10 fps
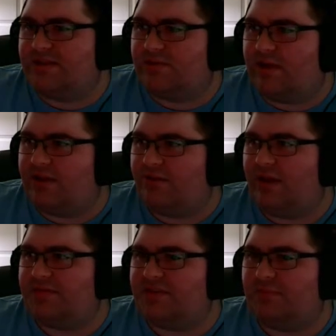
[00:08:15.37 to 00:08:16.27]
so I do
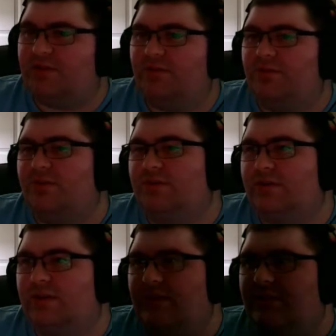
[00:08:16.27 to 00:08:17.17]
have something ordered,
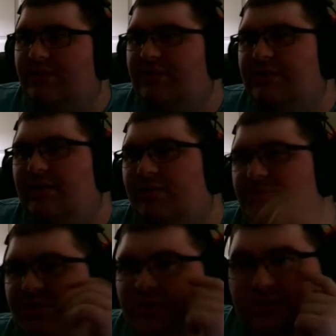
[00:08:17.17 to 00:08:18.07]
and I'll
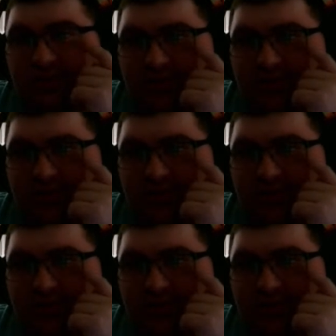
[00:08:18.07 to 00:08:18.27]
show this on